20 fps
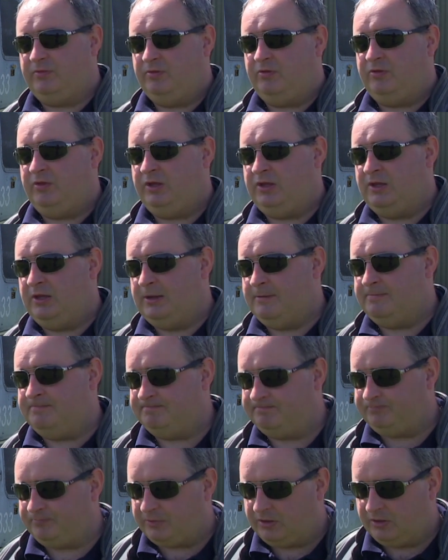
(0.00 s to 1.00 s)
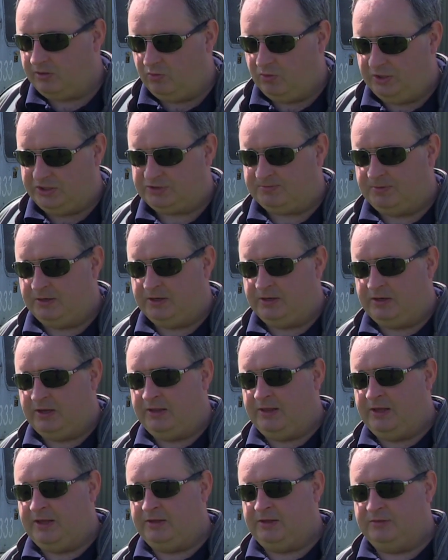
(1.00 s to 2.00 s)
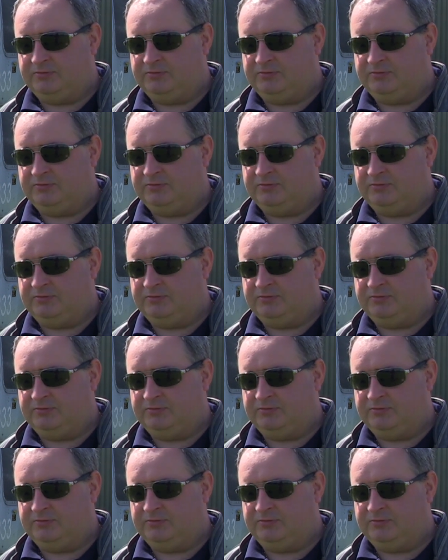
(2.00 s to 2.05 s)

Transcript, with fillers: the the um, winchman and then the